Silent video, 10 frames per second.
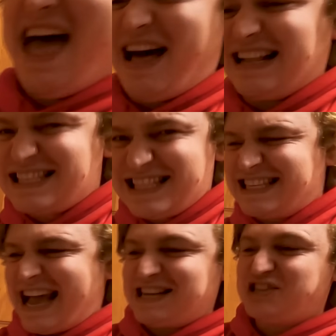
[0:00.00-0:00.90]
That's the
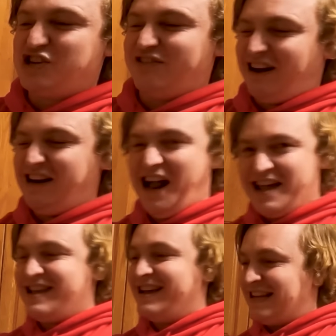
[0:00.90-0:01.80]
texture I
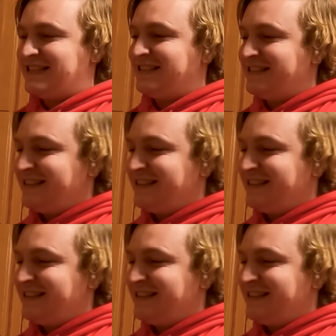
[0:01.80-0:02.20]
like in it.